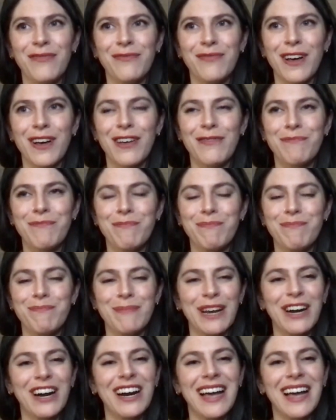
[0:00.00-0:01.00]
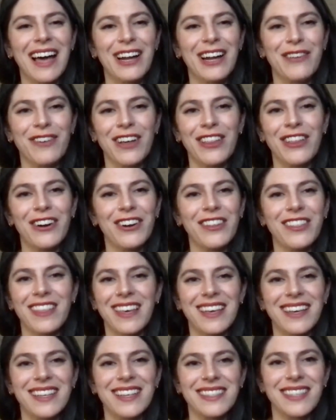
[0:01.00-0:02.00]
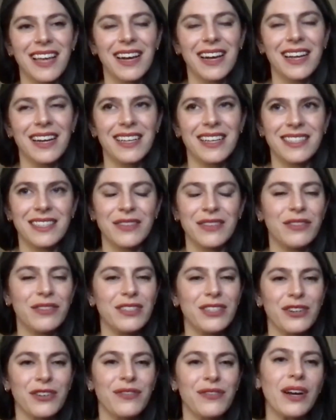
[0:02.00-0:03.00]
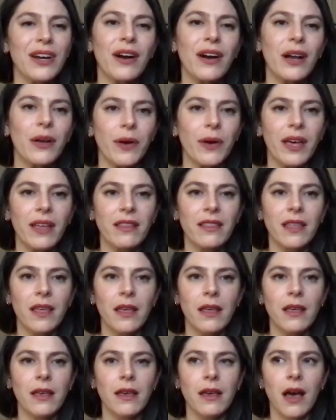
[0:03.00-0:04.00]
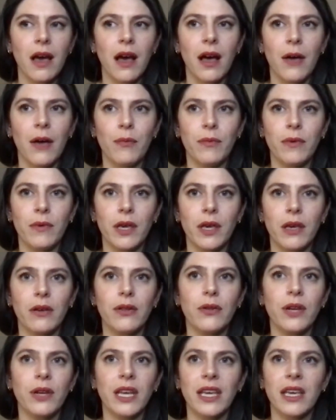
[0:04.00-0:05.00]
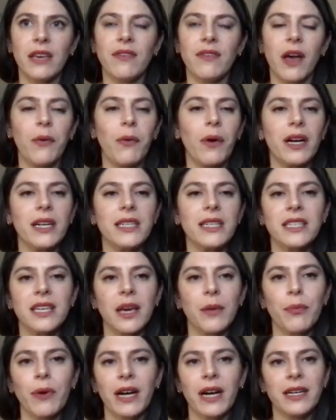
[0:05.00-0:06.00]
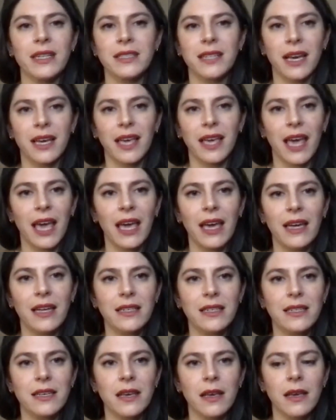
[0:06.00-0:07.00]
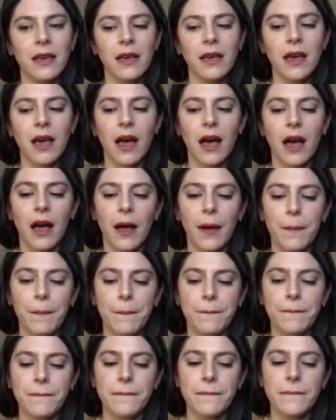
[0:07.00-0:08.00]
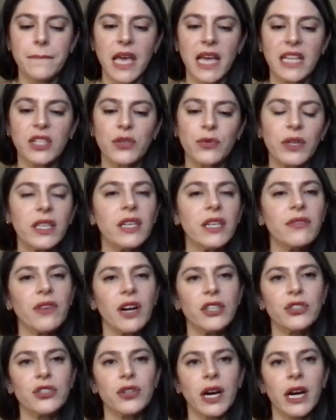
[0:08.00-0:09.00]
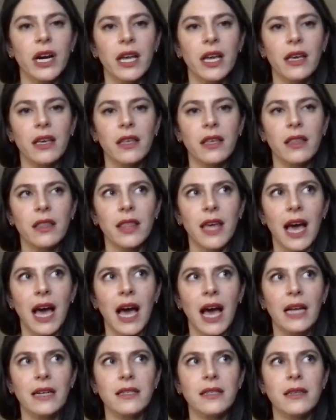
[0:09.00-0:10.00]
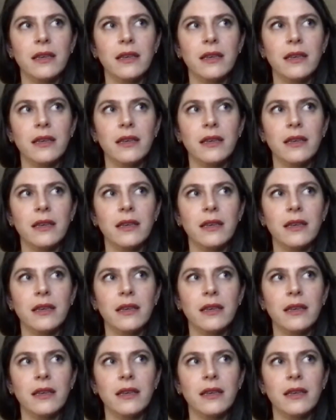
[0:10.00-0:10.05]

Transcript: a myriad of other things that it is interfering with, including if I wanted to get pregnant, I can't. It's really frustrating that